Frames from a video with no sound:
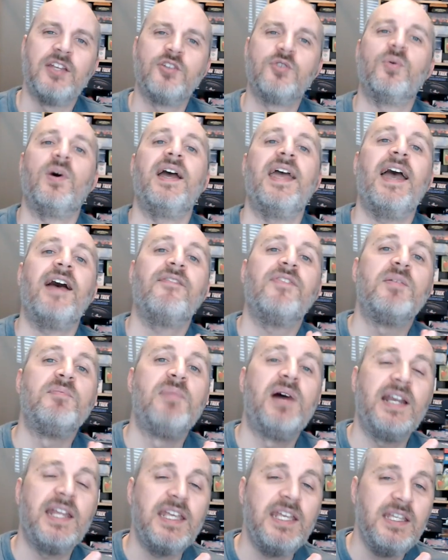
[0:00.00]
Do I have the
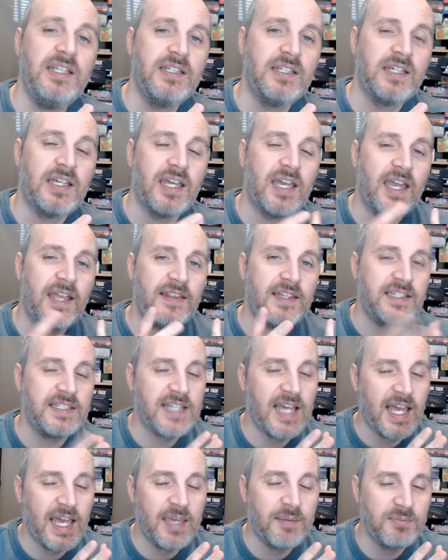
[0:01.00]
money and the
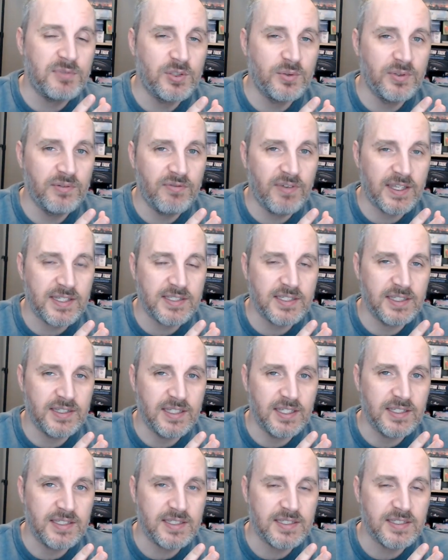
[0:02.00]
time to invest in
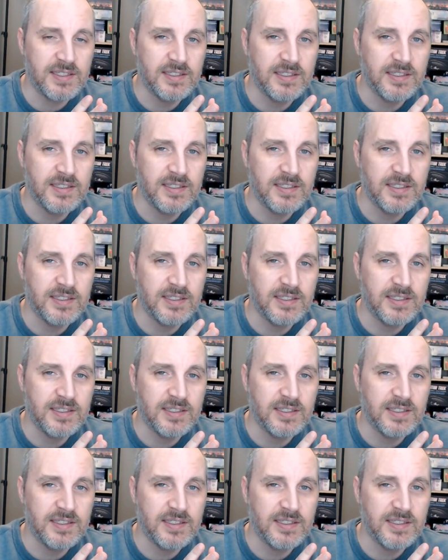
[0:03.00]
this?